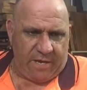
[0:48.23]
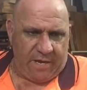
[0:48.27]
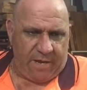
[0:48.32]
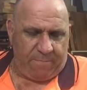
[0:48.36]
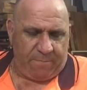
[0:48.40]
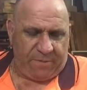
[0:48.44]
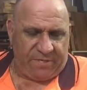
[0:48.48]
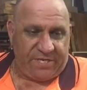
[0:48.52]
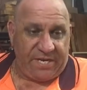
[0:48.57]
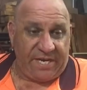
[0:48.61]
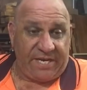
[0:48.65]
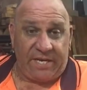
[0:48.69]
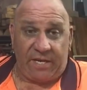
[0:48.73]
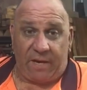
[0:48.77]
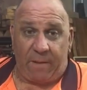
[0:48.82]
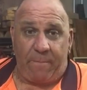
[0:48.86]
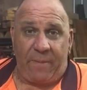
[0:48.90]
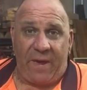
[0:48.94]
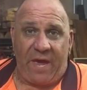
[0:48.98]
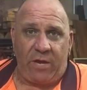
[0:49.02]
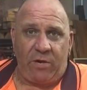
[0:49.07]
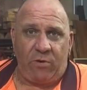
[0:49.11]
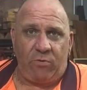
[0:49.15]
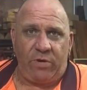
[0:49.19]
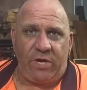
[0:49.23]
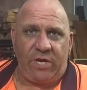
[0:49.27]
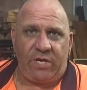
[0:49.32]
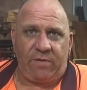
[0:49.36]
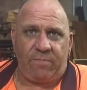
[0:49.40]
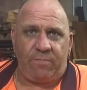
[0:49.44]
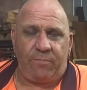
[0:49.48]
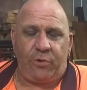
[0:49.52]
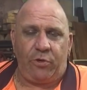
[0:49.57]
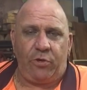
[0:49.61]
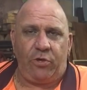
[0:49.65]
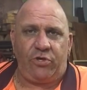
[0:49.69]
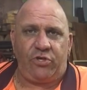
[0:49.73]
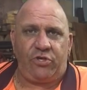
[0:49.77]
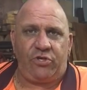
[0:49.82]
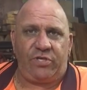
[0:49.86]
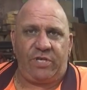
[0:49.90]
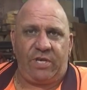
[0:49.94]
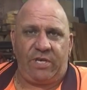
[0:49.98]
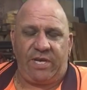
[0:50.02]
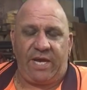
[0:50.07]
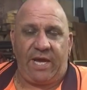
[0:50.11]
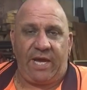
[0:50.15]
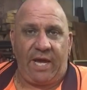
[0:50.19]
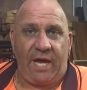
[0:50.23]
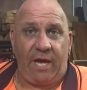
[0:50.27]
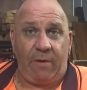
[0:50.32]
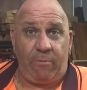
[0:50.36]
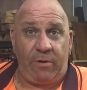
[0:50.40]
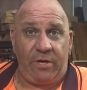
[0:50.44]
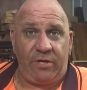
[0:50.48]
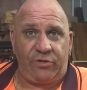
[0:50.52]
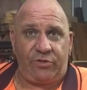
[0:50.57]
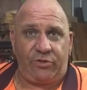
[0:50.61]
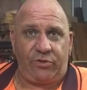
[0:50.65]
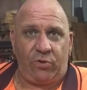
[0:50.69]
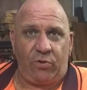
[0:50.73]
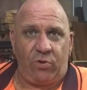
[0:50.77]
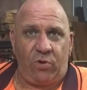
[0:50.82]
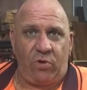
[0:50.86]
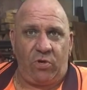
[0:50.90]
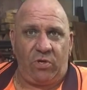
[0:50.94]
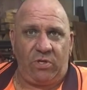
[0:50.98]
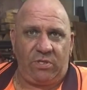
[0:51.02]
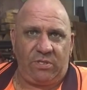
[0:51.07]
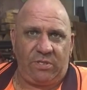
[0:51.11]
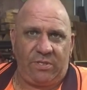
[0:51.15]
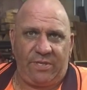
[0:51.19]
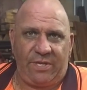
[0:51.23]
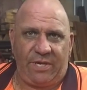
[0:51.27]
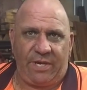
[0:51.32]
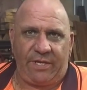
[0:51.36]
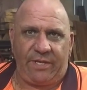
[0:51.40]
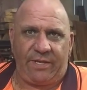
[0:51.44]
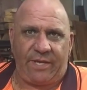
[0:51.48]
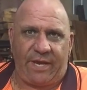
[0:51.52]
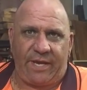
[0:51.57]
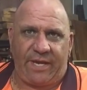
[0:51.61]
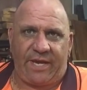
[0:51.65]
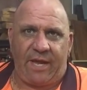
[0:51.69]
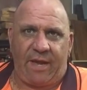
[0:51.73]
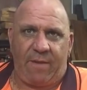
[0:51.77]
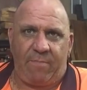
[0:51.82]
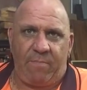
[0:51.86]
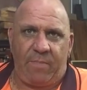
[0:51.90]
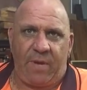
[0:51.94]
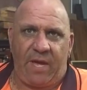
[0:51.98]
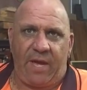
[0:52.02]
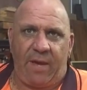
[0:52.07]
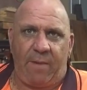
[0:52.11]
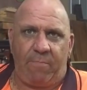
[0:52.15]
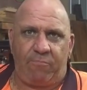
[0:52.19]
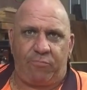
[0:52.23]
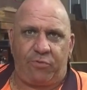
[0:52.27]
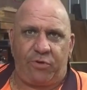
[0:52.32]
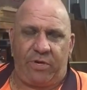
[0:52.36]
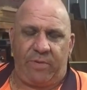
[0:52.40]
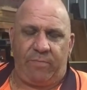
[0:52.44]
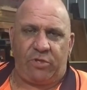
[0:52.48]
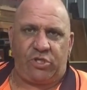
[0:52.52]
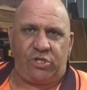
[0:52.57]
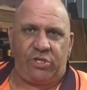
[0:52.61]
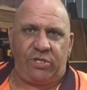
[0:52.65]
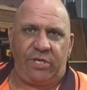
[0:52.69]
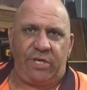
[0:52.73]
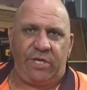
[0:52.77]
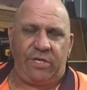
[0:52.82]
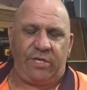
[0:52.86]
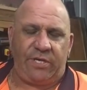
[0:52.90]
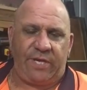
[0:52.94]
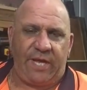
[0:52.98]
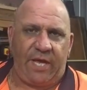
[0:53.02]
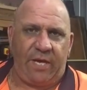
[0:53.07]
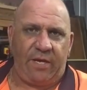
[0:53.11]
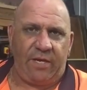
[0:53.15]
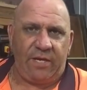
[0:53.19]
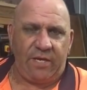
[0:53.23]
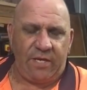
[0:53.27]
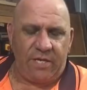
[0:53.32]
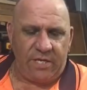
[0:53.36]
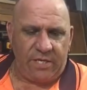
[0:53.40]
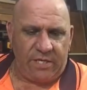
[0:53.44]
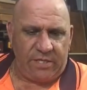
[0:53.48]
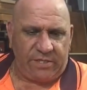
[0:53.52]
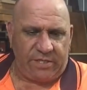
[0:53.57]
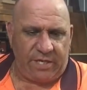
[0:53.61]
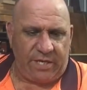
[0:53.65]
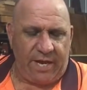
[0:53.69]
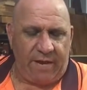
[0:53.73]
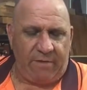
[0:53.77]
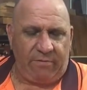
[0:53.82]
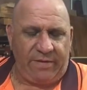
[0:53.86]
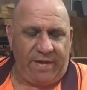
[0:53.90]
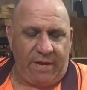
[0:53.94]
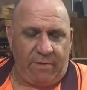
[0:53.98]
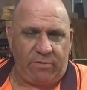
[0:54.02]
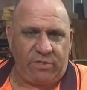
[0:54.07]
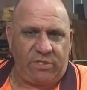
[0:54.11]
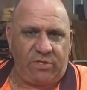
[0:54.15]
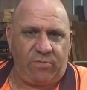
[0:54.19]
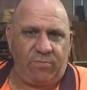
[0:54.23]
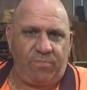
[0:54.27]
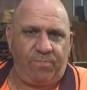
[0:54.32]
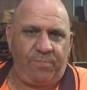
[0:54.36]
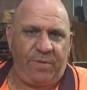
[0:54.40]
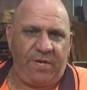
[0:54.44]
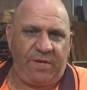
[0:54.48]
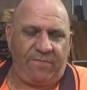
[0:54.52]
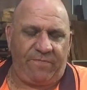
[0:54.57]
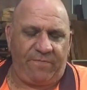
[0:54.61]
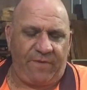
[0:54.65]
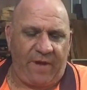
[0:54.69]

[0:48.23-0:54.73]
particular panel you can purchase at your hardware store. They come pre-machined and that. So that was a bit of